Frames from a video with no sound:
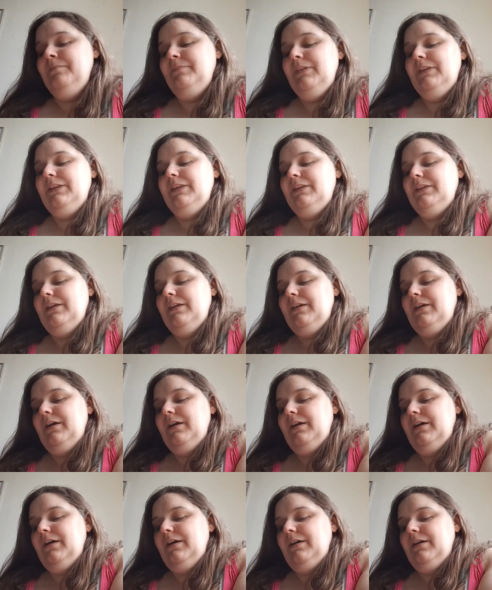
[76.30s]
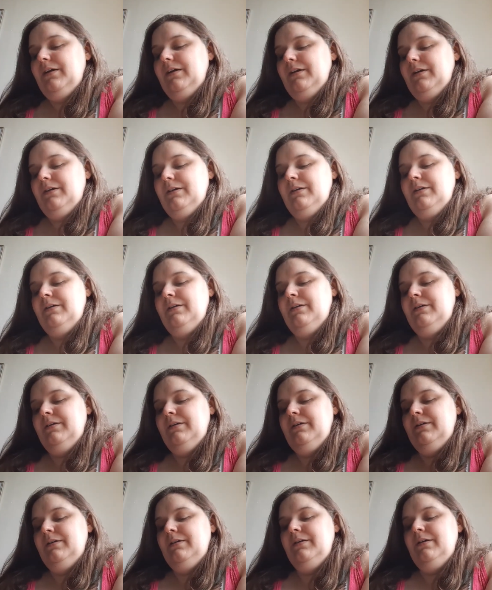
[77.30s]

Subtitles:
[no speech]